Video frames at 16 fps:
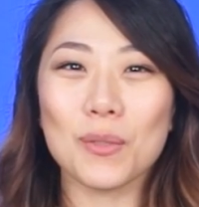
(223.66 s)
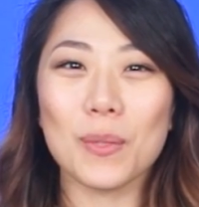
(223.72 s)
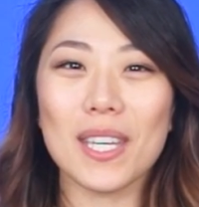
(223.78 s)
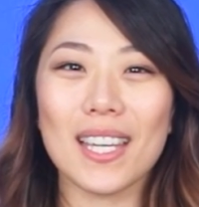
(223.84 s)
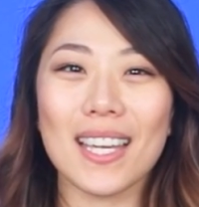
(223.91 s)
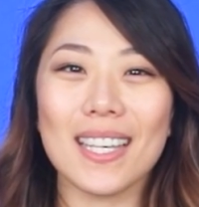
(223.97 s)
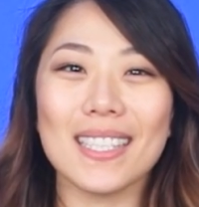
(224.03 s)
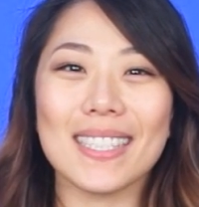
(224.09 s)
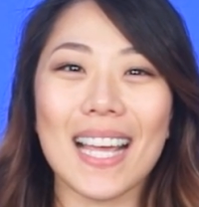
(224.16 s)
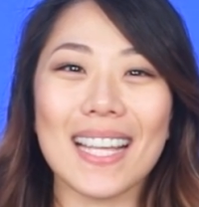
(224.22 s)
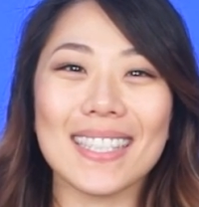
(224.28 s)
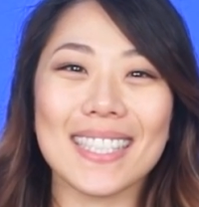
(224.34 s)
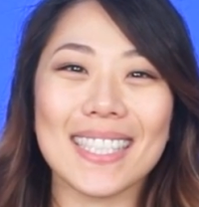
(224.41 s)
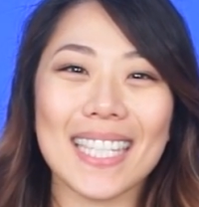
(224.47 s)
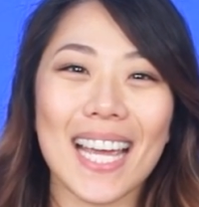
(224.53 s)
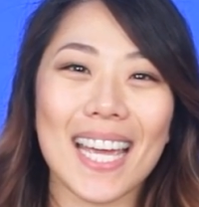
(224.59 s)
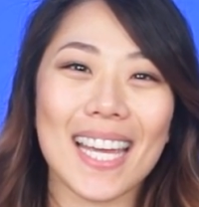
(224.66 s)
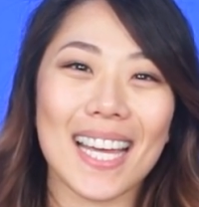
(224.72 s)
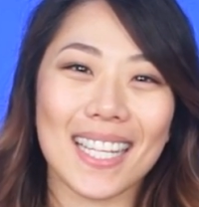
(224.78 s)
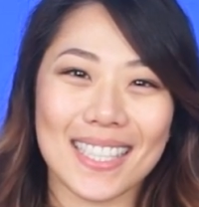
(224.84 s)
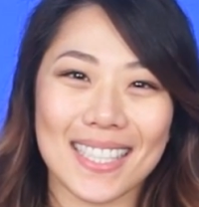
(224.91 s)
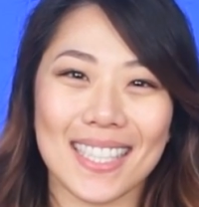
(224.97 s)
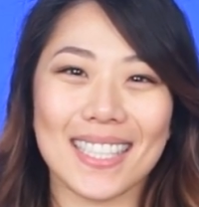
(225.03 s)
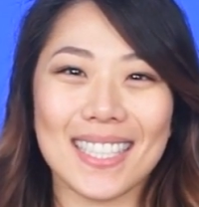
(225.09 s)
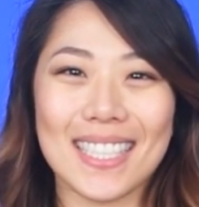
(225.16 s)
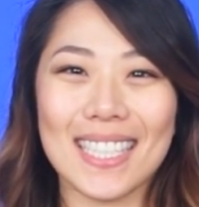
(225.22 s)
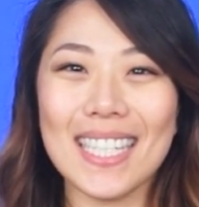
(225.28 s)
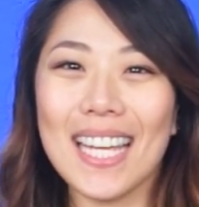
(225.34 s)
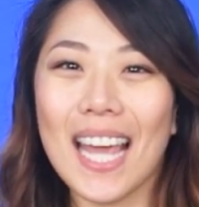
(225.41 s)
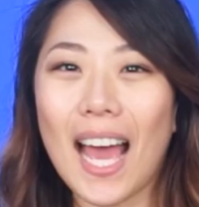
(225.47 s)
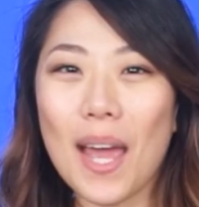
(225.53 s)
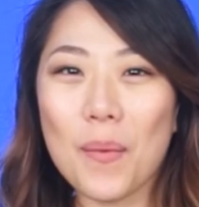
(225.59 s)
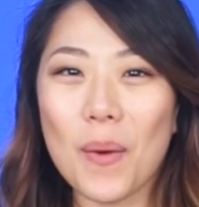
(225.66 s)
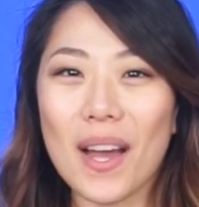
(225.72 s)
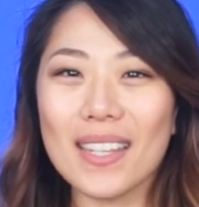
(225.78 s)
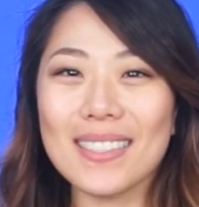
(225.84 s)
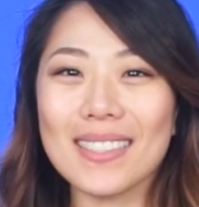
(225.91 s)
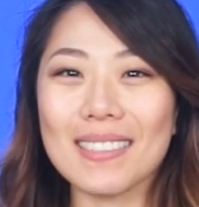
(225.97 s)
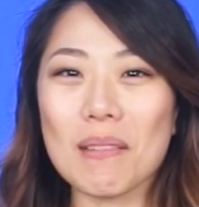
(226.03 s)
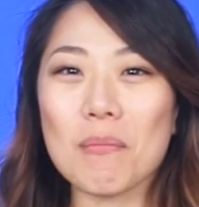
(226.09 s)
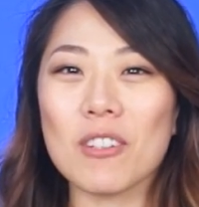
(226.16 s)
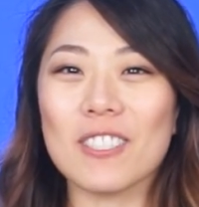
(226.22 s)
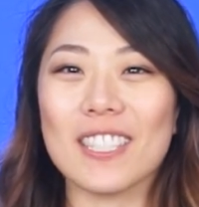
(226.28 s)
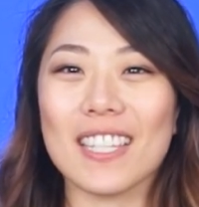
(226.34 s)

week is NCIX's DIY summer